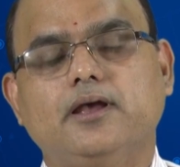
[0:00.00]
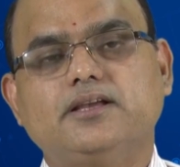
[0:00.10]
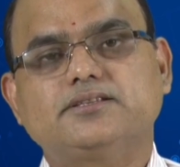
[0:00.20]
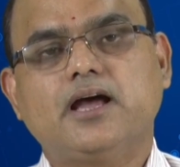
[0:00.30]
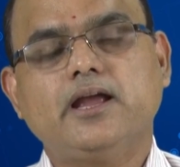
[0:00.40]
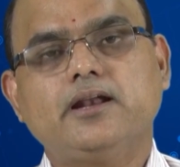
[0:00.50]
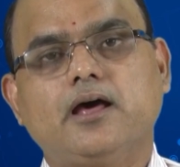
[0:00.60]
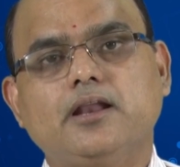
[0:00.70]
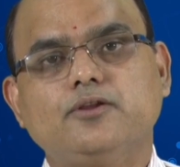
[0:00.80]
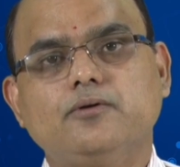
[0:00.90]
assigned
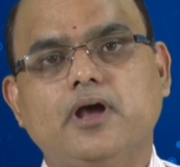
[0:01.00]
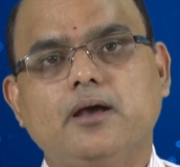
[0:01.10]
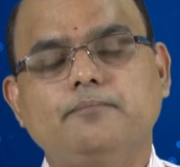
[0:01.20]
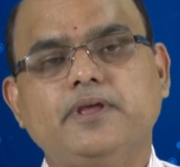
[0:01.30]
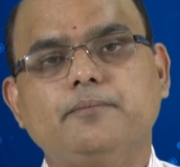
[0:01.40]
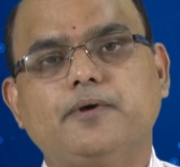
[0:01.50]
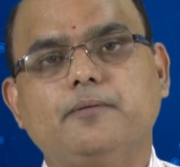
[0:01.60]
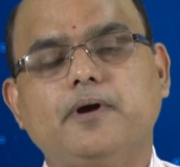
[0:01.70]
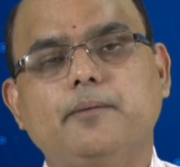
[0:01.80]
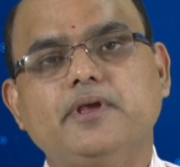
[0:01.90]
or you have been
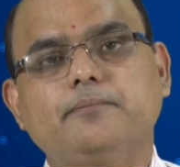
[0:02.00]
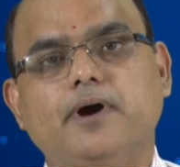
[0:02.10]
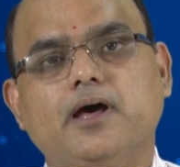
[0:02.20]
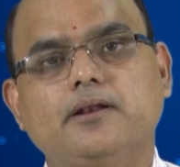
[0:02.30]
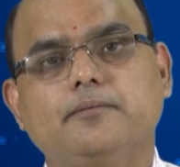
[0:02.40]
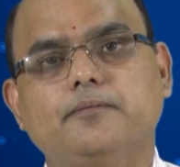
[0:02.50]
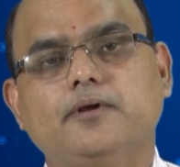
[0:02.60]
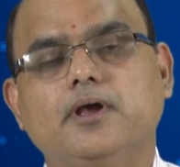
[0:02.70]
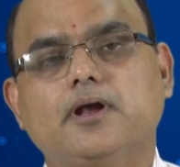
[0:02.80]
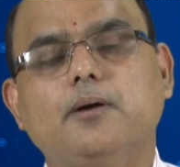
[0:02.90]
performing for
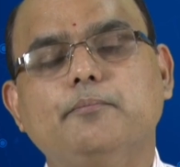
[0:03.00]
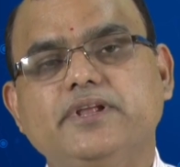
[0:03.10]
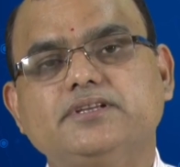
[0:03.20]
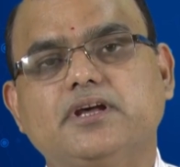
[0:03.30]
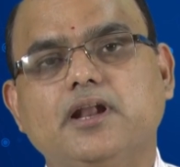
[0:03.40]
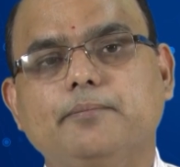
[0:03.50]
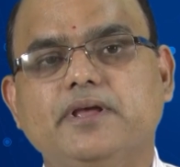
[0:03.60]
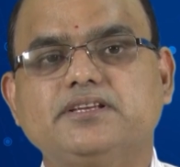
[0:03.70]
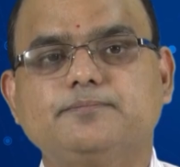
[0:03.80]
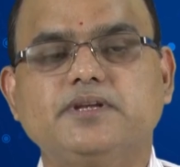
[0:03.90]
completion of
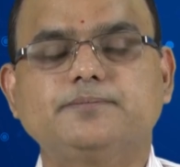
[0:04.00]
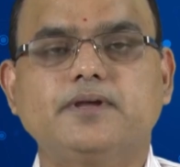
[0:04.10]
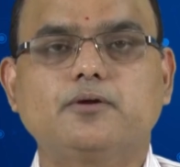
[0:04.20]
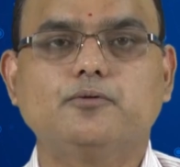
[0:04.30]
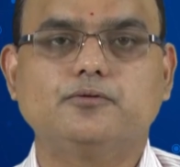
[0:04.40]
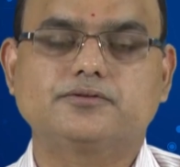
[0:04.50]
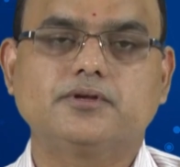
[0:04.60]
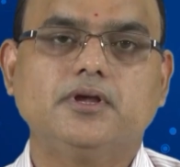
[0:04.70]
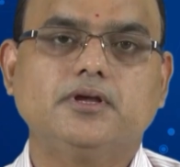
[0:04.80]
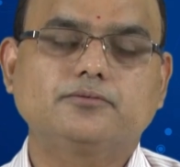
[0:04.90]
a specific course.
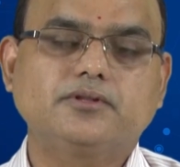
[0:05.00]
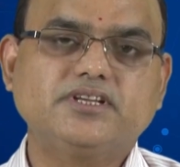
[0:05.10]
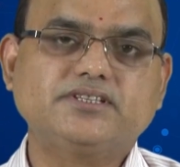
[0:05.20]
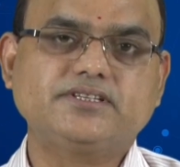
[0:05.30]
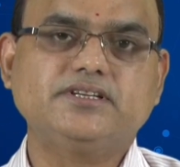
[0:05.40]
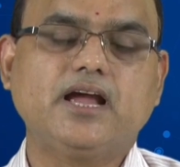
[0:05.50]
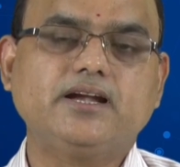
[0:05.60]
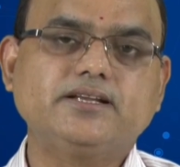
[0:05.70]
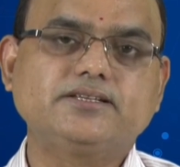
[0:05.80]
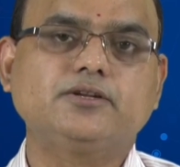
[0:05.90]
So, this
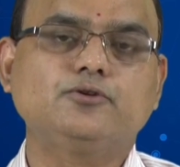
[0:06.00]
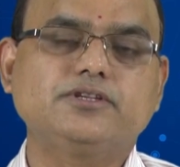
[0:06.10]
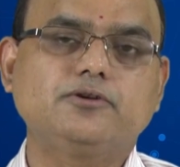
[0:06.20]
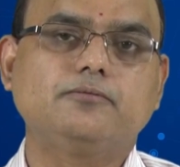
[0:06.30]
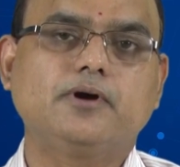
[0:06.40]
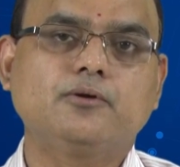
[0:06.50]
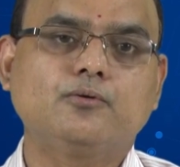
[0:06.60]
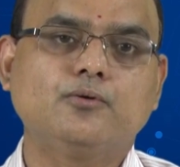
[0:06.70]
CIT-001